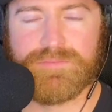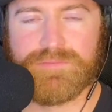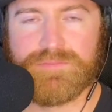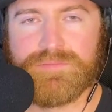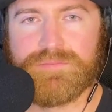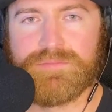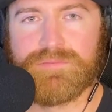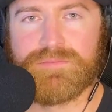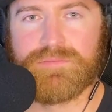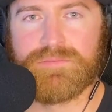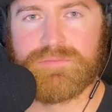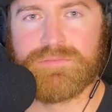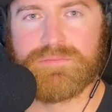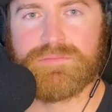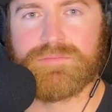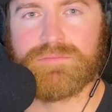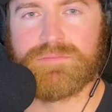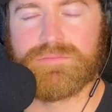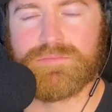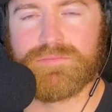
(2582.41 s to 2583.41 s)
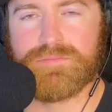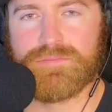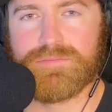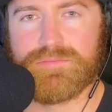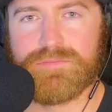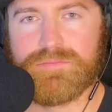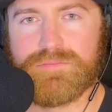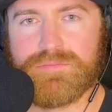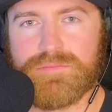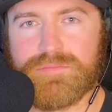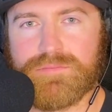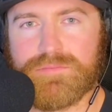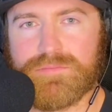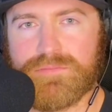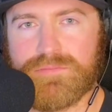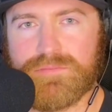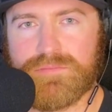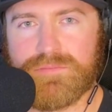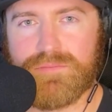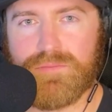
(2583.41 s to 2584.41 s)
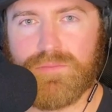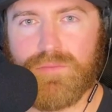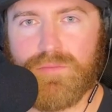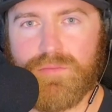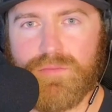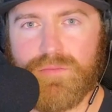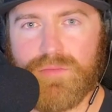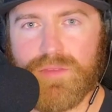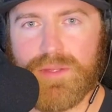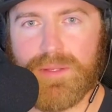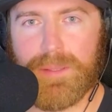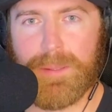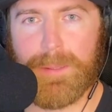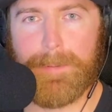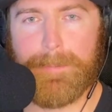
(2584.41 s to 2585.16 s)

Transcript: No words are spoken by the person on screen.